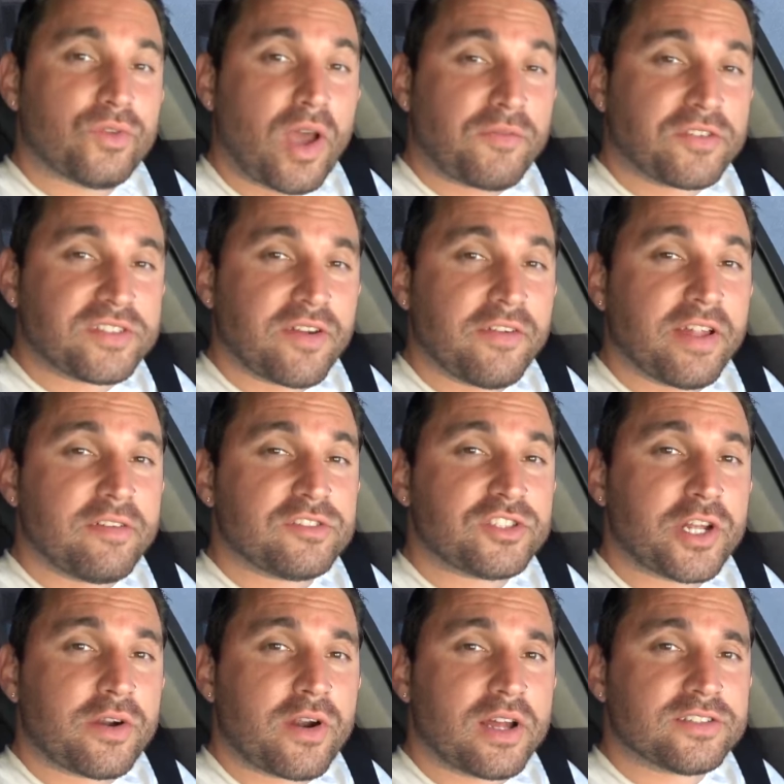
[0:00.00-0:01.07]
So after 7-Eleven's
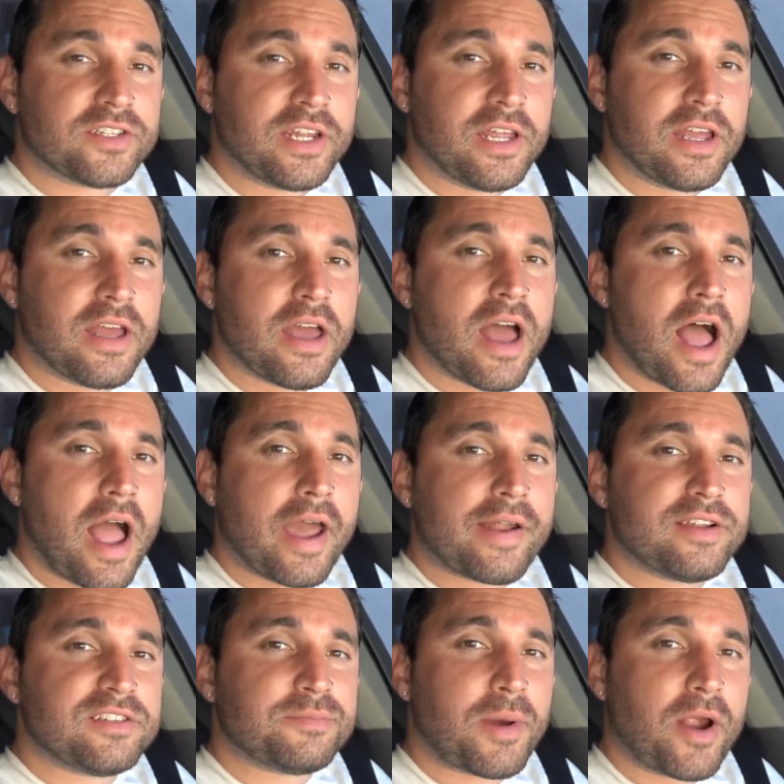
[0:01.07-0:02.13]
generosity, I
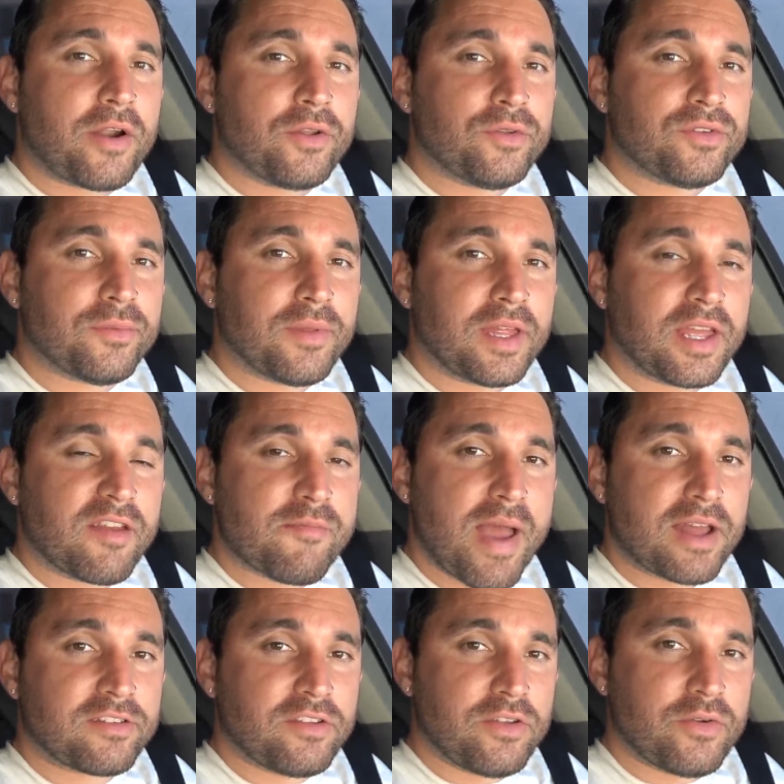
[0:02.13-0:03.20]
got inspired to do something and give
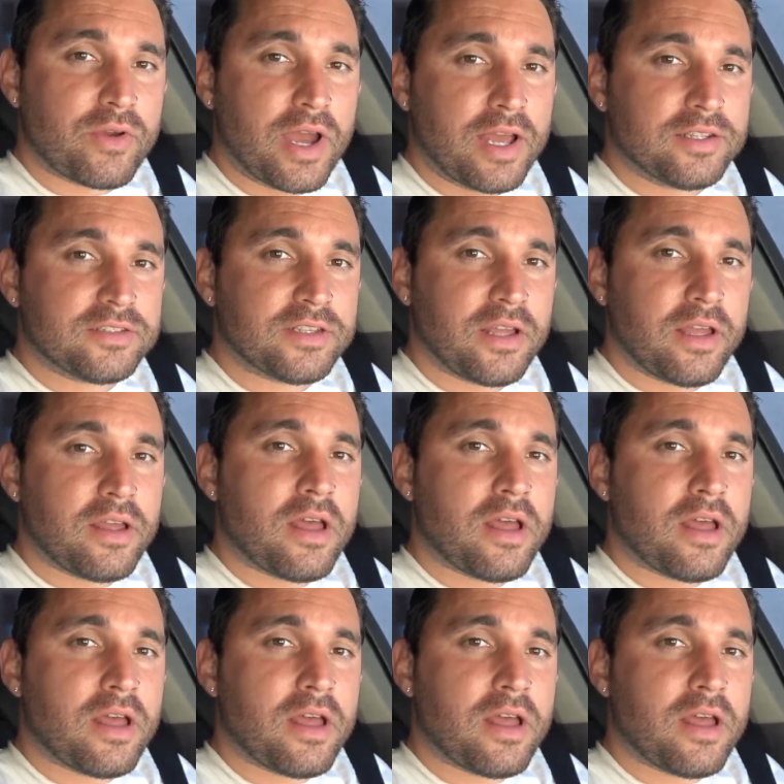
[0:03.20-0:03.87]
back to you guys.